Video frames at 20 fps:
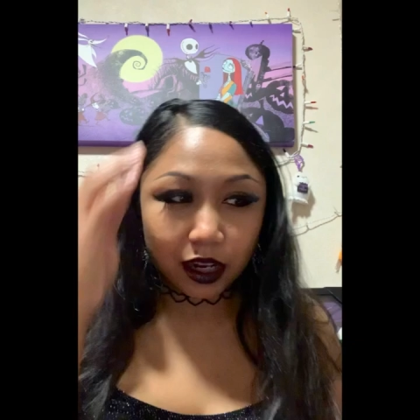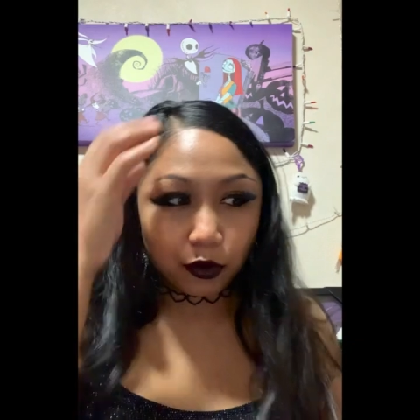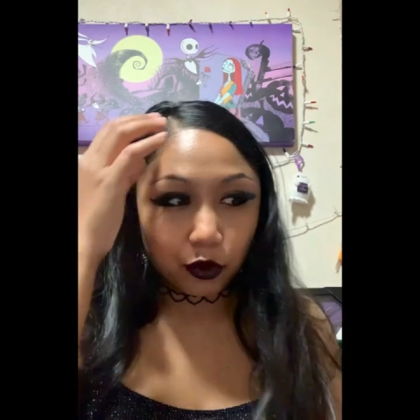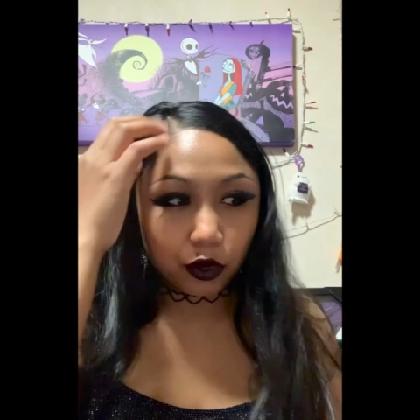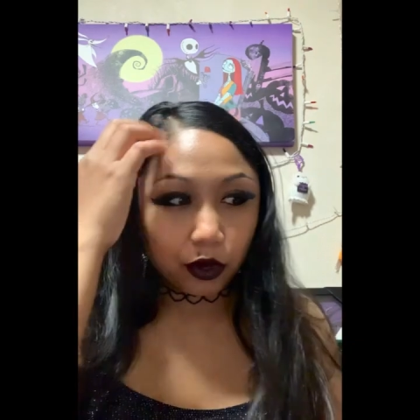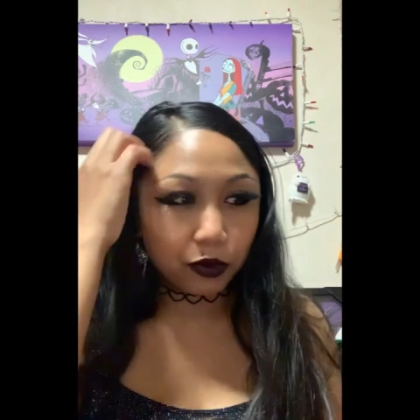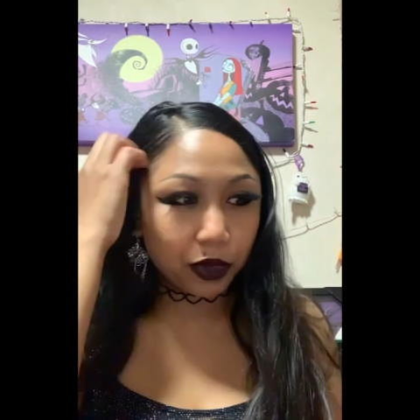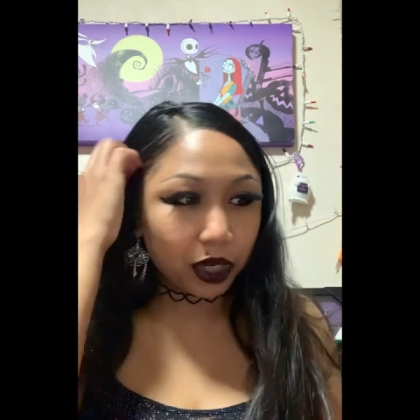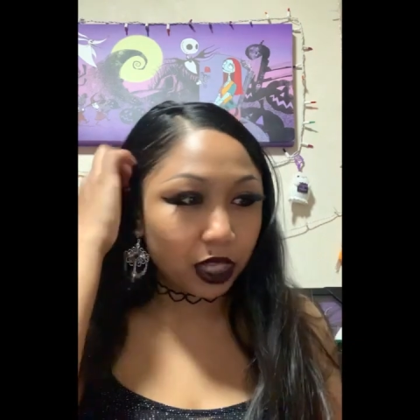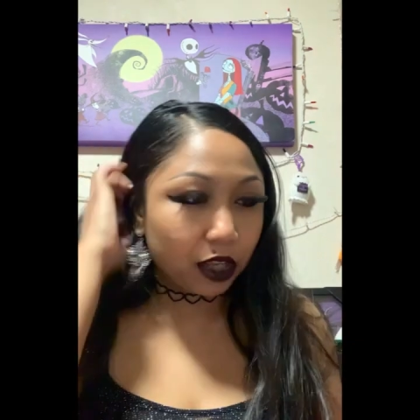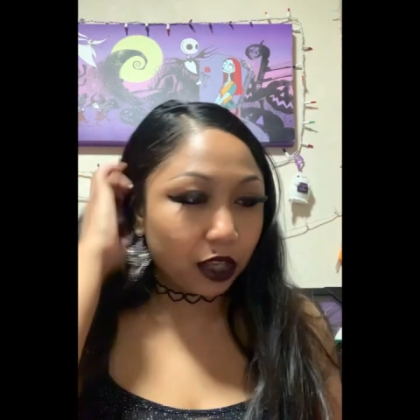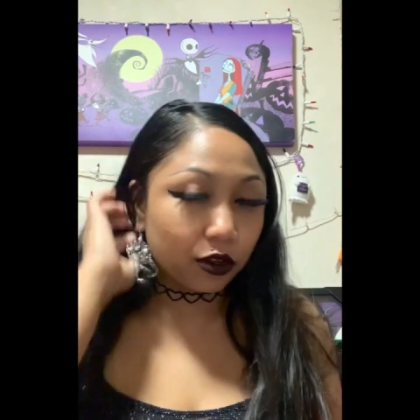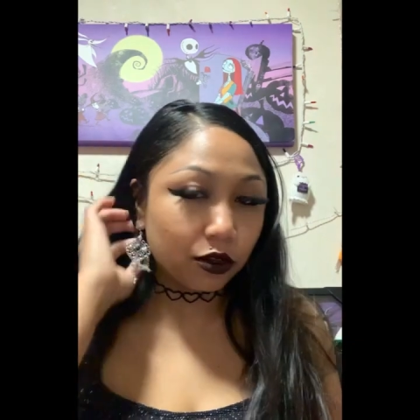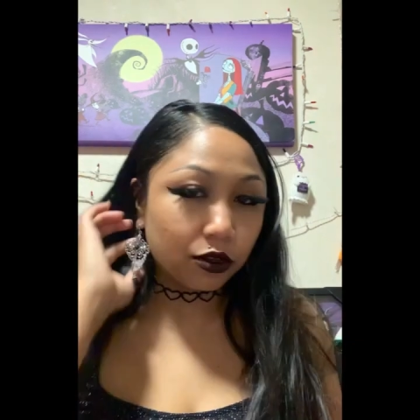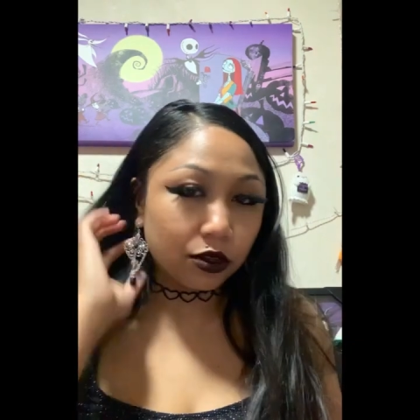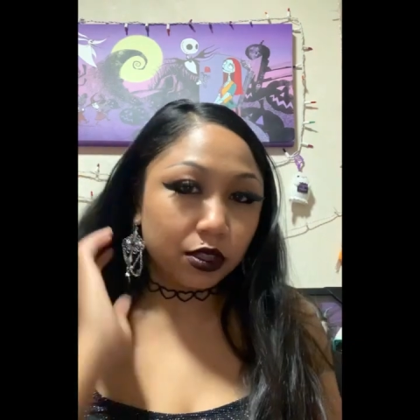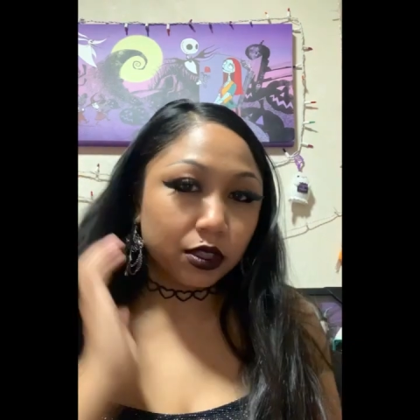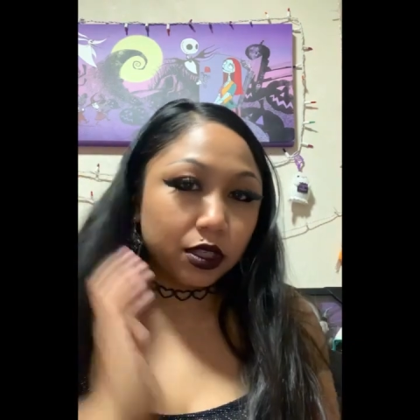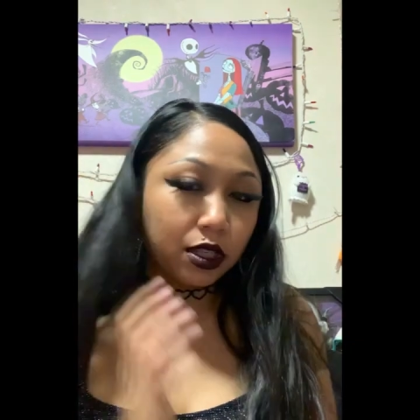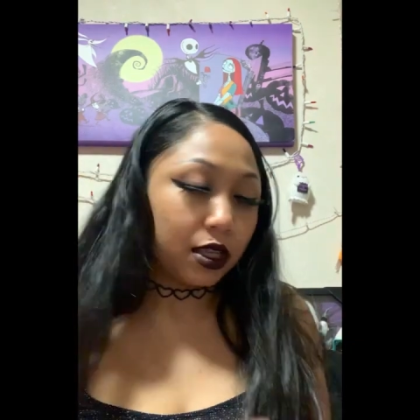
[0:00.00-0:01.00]
more mini
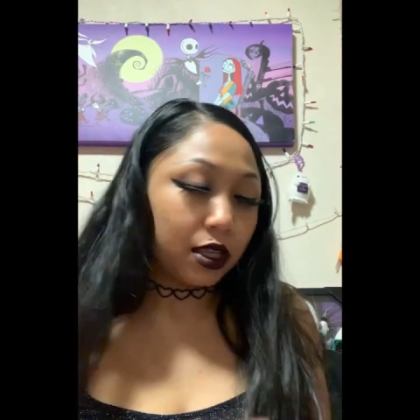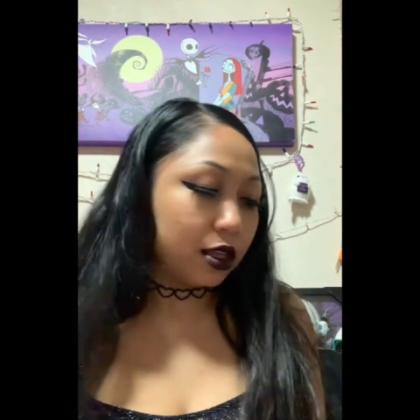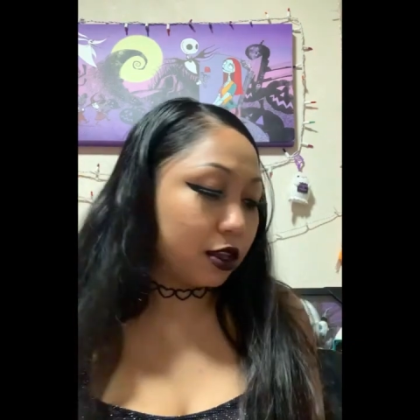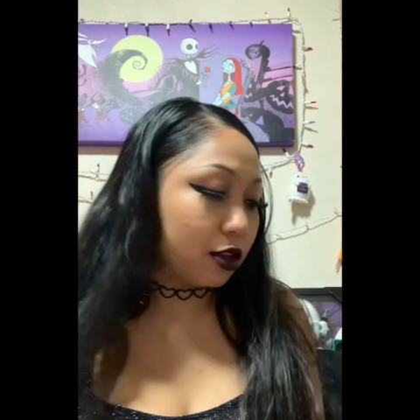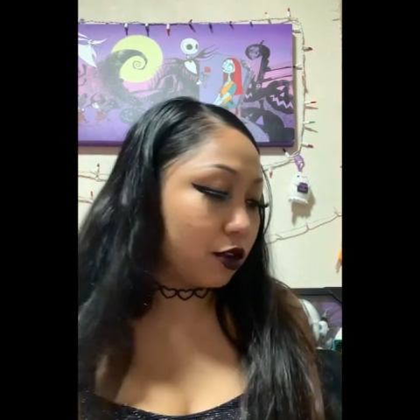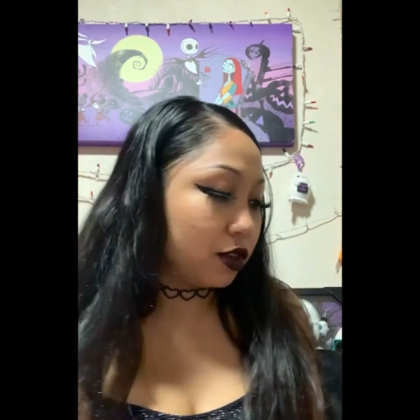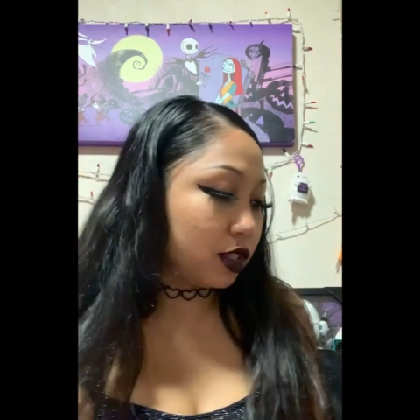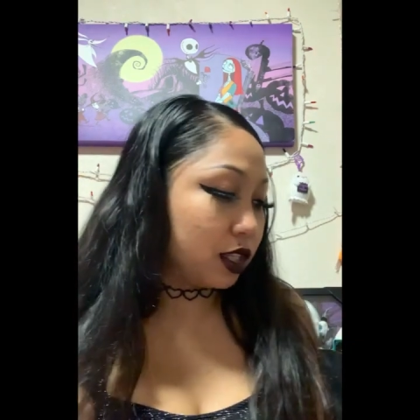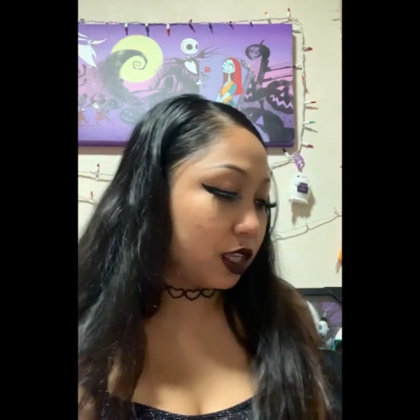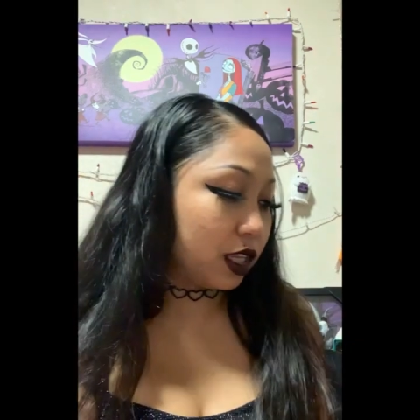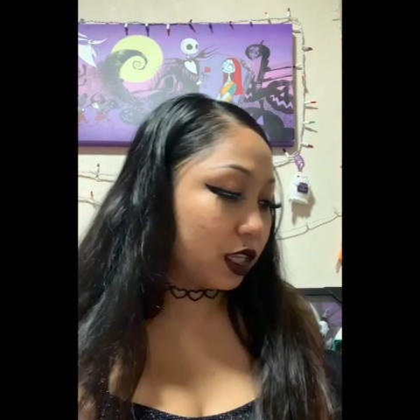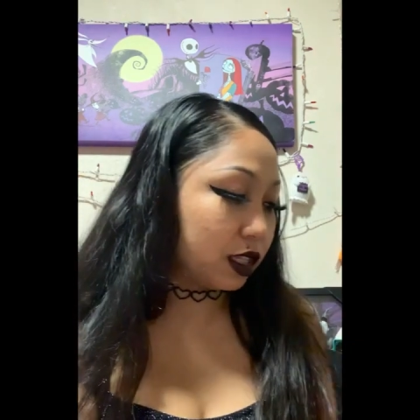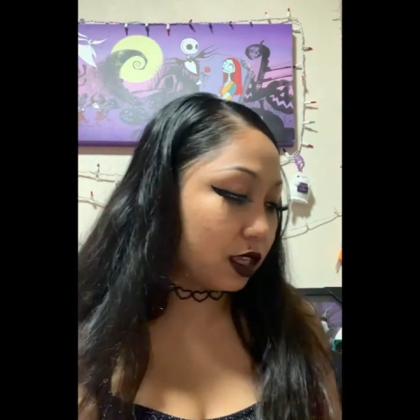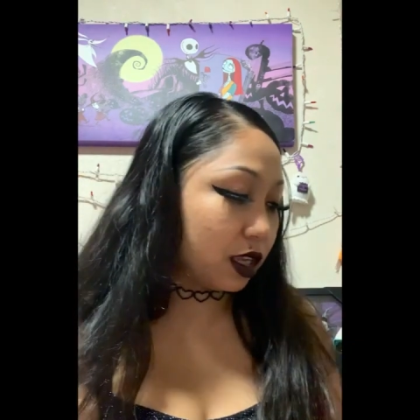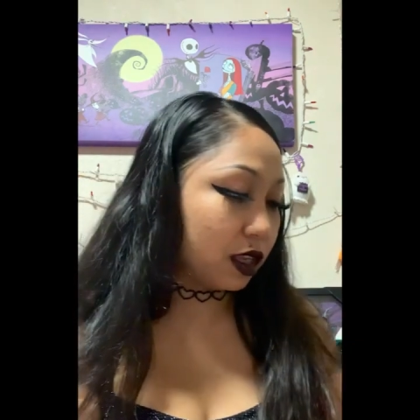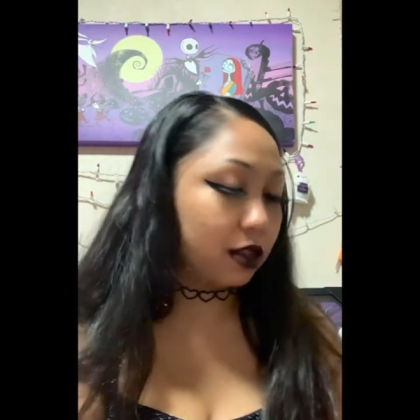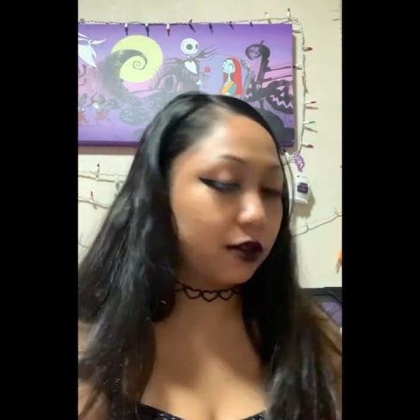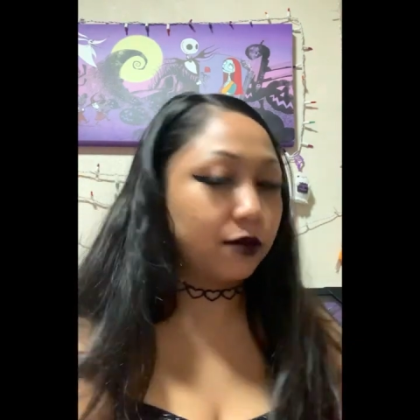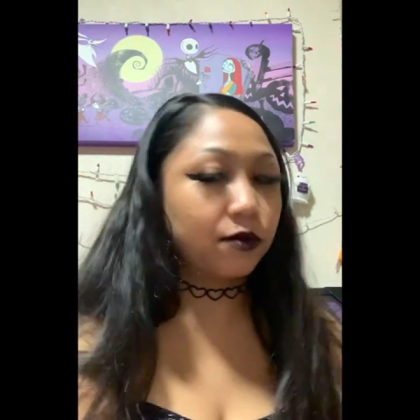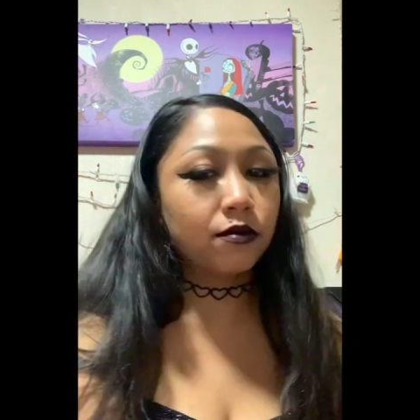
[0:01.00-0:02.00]
ghosts ghosties
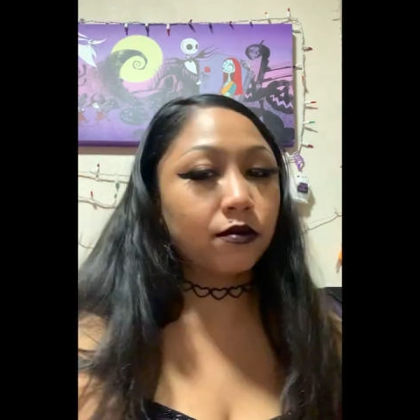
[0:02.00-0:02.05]
and